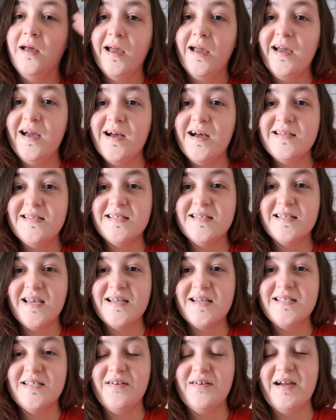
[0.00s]
Hey guys, it's
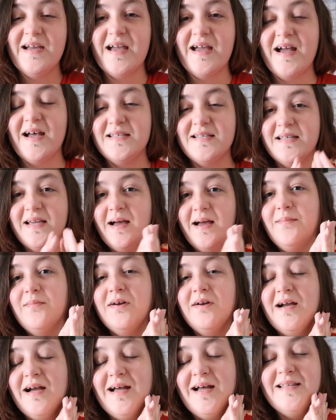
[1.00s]
Kaz here, aka Cats on
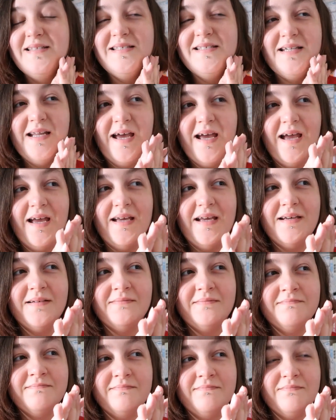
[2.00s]
Camera, and today,
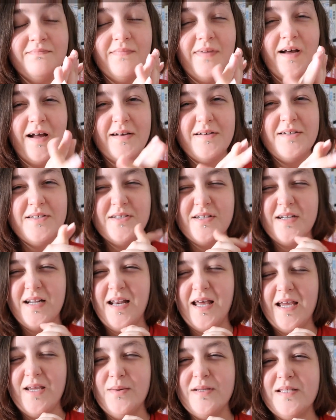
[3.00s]
just gonna
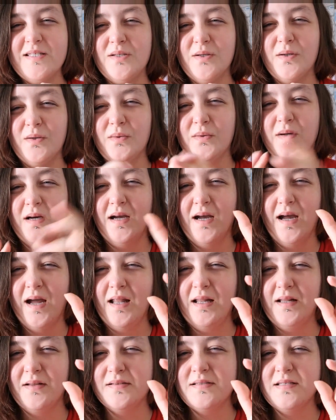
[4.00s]
let you into
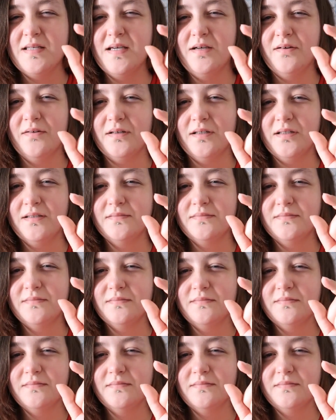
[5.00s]
a little secret.